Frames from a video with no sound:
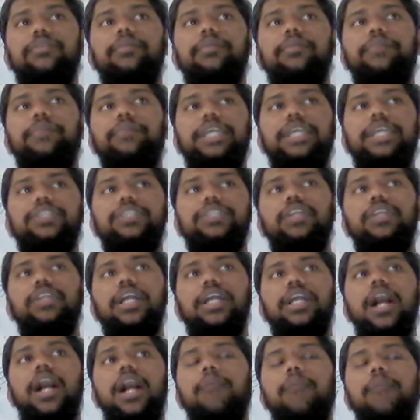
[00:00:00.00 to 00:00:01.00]
based on
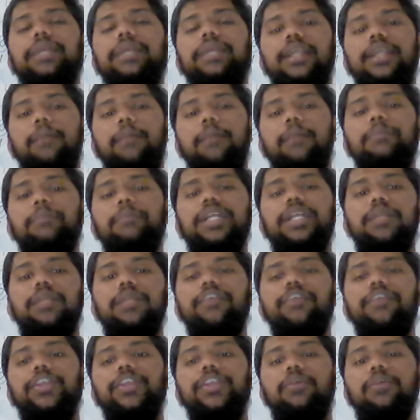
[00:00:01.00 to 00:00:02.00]
the carbon number,
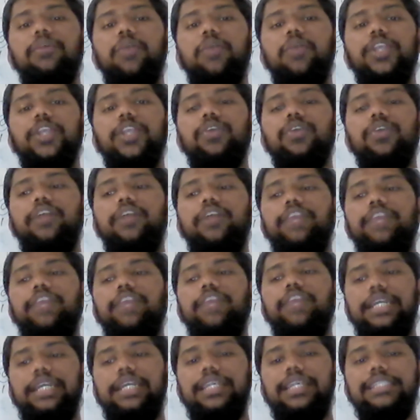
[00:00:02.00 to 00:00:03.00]
when your molecular weight
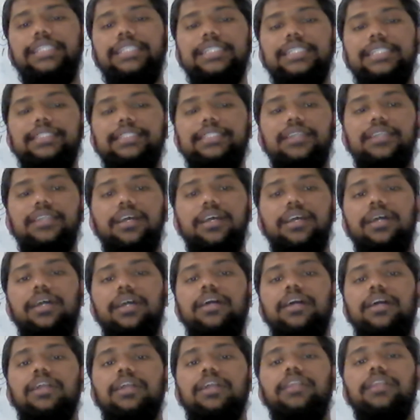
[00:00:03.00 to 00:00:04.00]
increases,
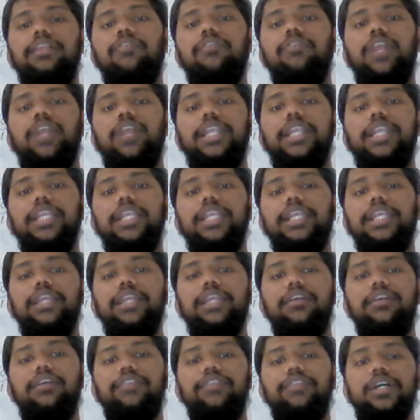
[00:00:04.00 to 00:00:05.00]
the
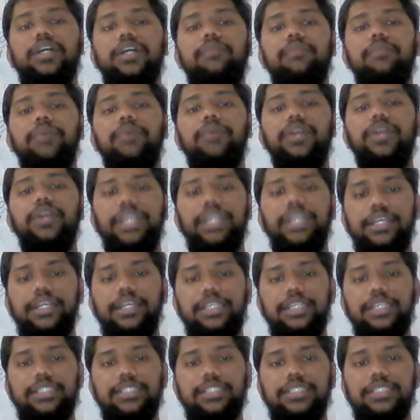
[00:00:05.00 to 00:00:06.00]
volatility of the compound
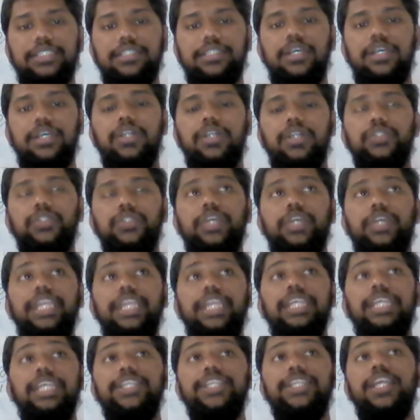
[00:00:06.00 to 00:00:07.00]
decreases. So
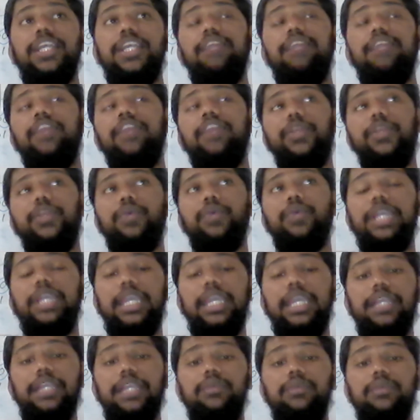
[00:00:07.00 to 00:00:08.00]
initially when you
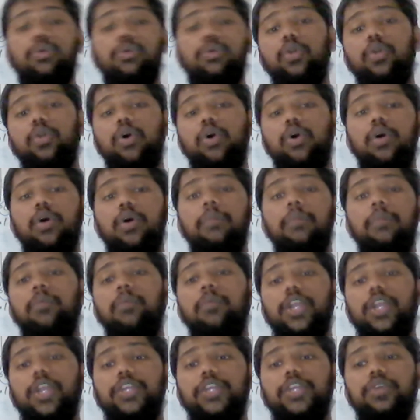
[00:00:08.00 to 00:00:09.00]
heat, low
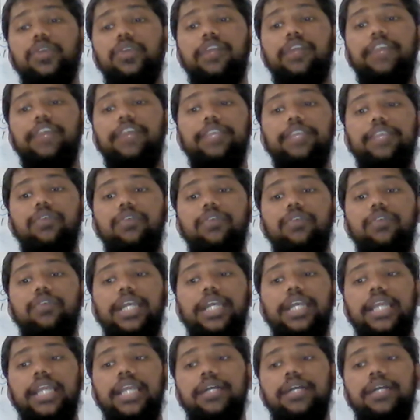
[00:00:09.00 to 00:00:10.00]
molecular weight
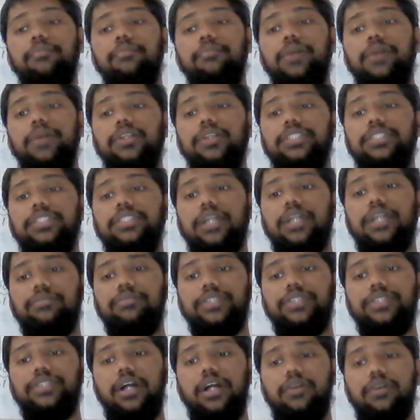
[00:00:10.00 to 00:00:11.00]
volatile compounds
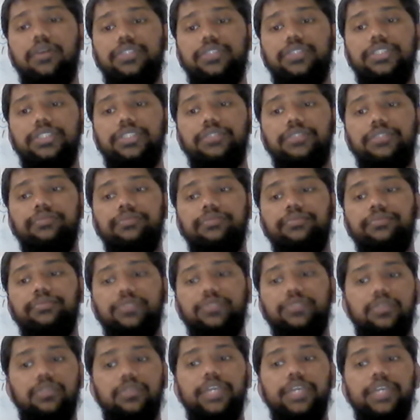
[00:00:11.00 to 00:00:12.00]
comes out.
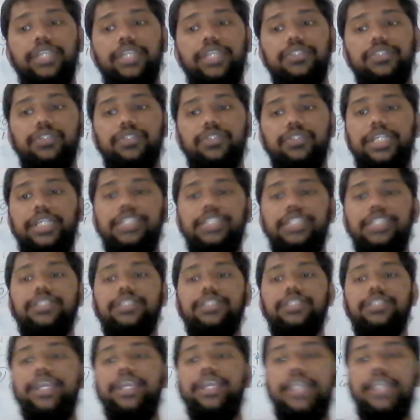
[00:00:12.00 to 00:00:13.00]
Okay, so that is
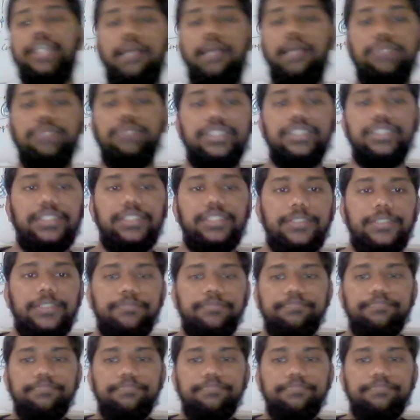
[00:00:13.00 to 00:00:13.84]
the way it happens.